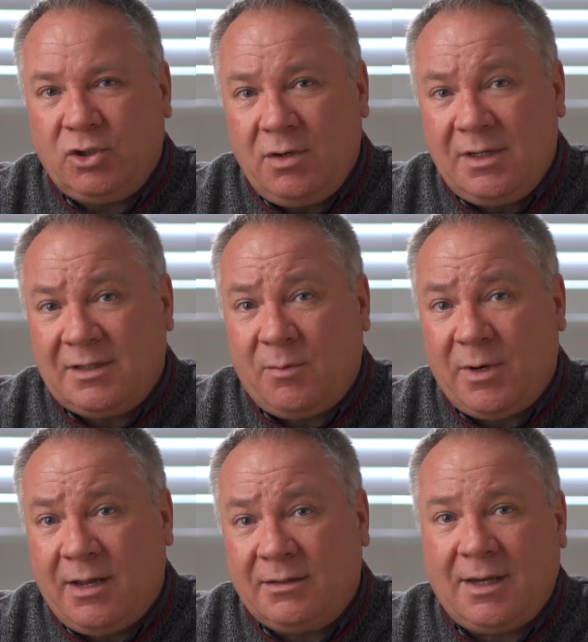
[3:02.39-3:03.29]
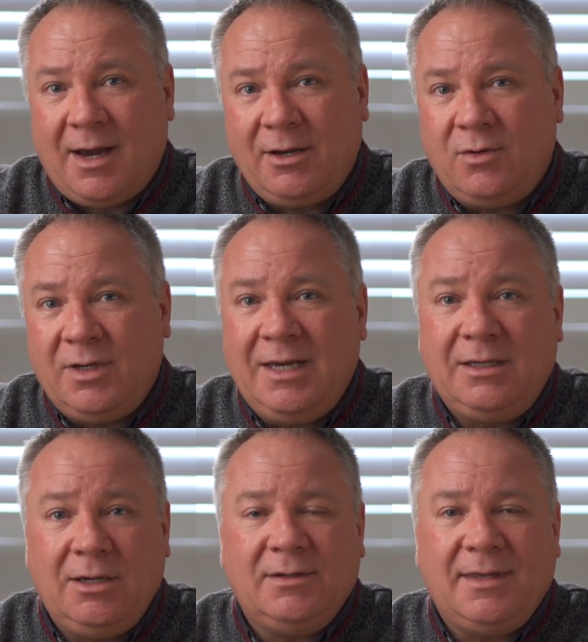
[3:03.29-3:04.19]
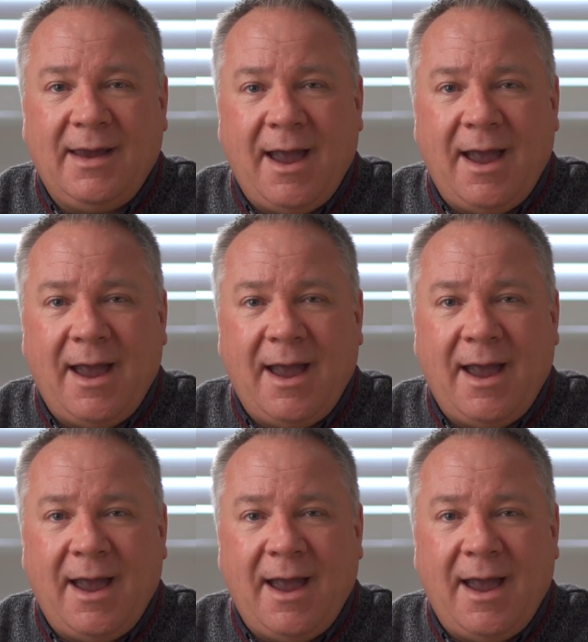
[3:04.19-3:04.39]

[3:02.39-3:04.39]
shooting someone else, I don't need to use the